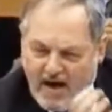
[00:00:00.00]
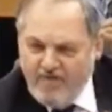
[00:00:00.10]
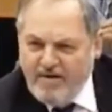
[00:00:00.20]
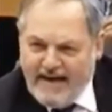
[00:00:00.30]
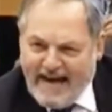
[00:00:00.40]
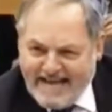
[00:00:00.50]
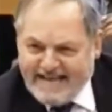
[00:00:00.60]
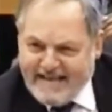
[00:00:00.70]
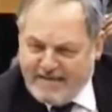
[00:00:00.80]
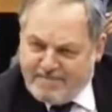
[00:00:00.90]
only
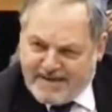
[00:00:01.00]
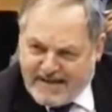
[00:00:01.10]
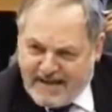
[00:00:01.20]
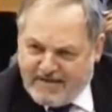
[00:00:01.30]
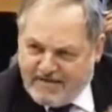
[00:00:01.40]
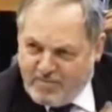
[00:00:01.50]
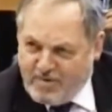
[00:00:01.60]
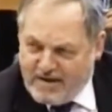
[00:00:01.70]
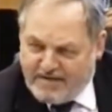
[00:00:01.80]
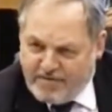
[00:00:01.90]
18% of the
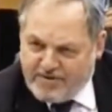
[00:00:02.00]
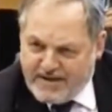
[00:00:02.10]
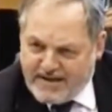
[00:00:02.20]
workforce